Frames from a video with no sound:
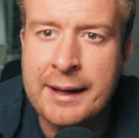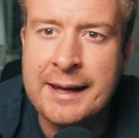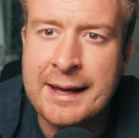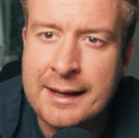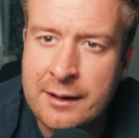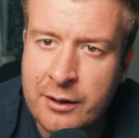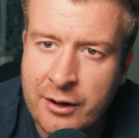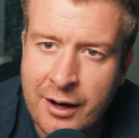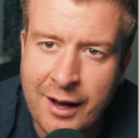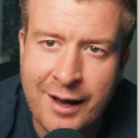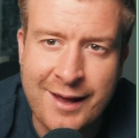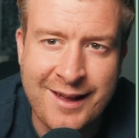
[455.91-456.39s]

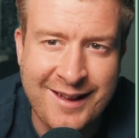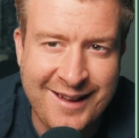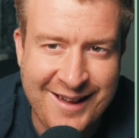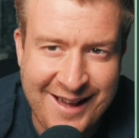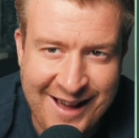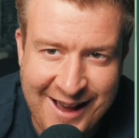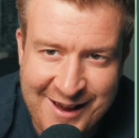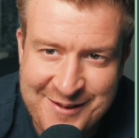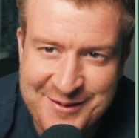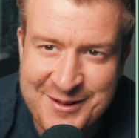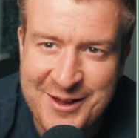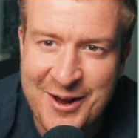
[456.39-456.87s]
Again, look,
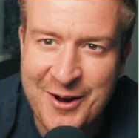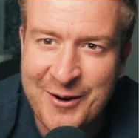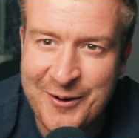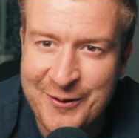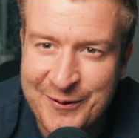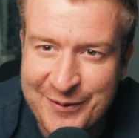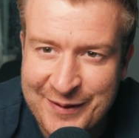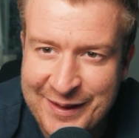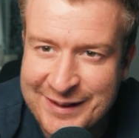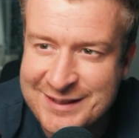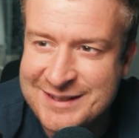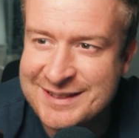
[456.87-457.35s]
I
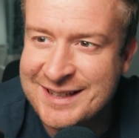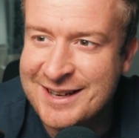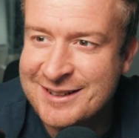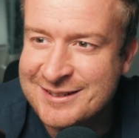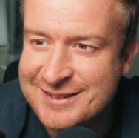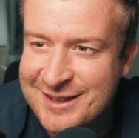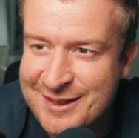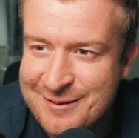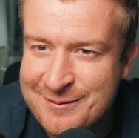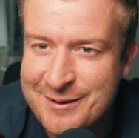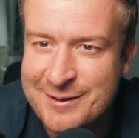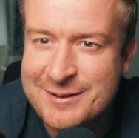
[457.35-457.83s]
know this
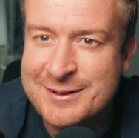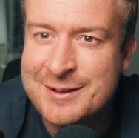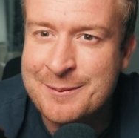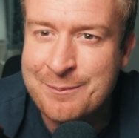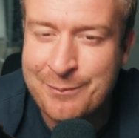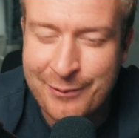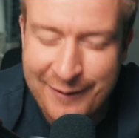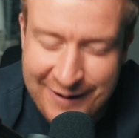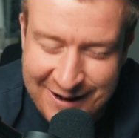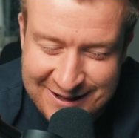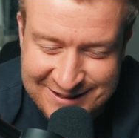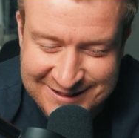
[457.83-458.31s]
sounds like the most
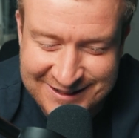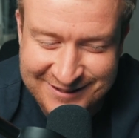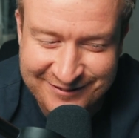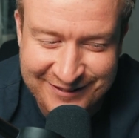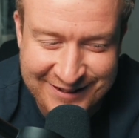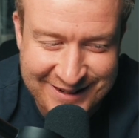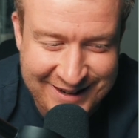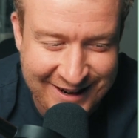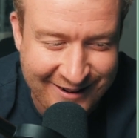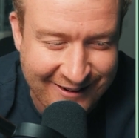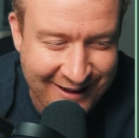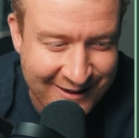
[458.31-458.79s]
depressing
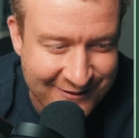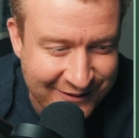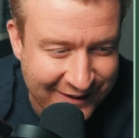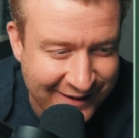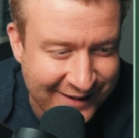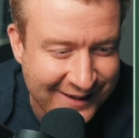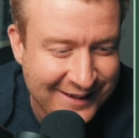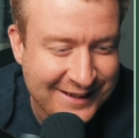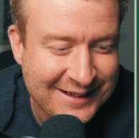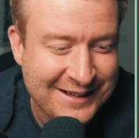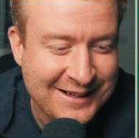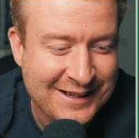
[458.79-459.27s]
video
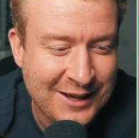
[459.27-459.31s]
ever,